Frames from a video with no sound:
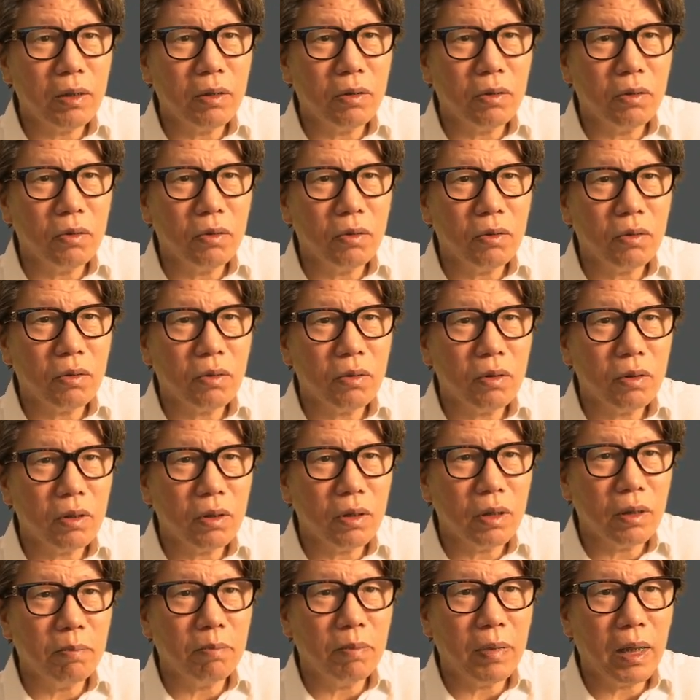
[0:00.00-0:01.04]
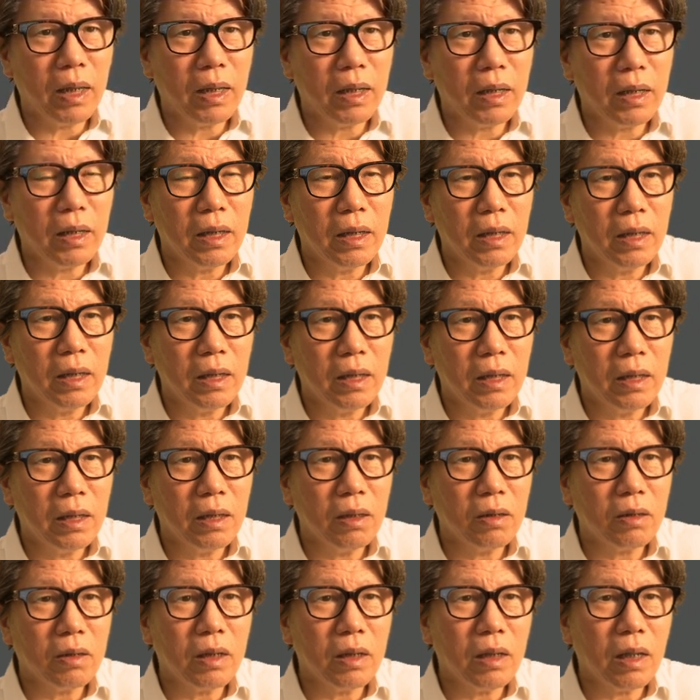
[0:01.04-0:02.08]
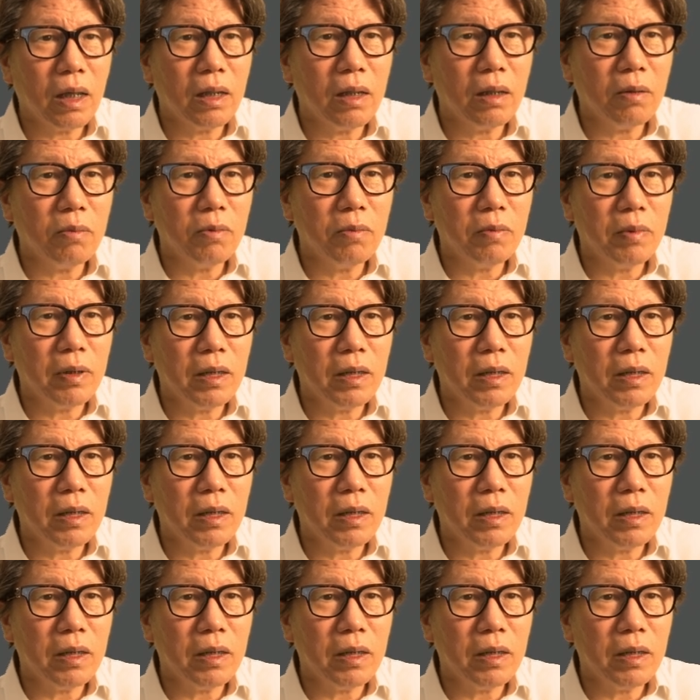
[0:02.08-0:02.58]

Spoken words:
left, anterior, posterior.